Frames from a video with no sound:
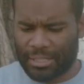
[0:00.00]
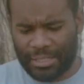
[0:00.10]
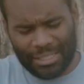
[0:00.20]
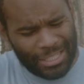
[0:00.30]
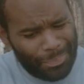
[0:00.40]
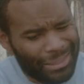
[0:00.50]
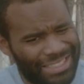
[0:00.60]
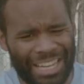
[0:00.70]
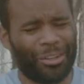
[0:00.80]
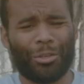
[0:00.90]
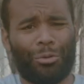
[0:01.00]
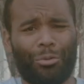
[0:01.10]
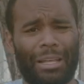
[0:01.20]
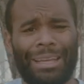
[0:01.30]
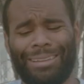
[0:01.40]
simply tell
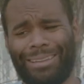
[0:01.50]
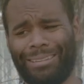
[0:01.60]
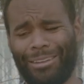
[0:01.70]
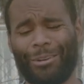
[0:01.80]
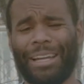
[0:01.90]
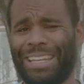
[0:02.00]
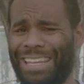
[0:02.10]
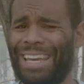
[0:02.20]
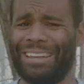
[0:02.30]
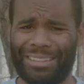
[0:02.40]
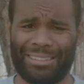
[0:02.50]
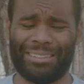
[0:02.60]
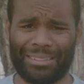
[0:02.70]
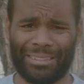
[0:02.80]
you, you know, I get it.